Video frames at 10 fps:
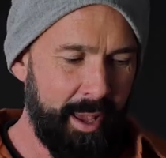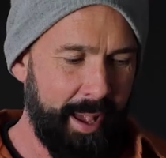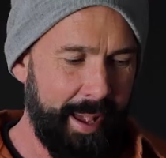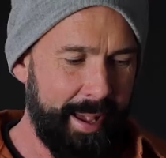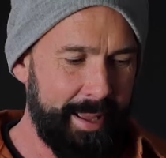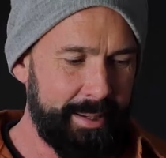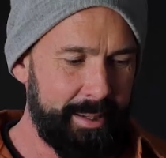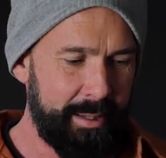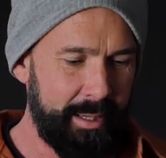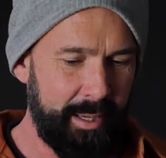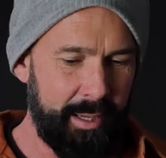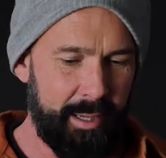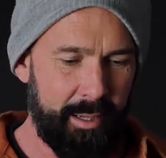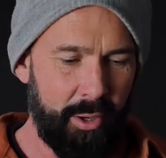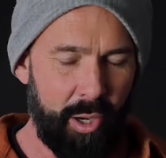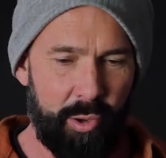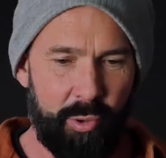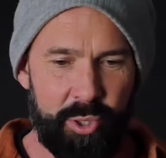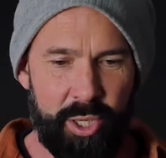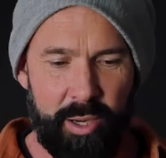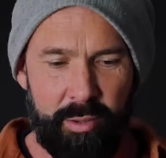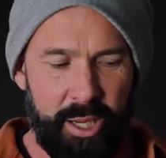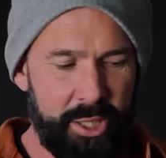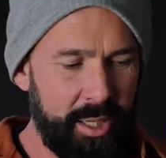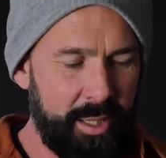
and good Lord, you know,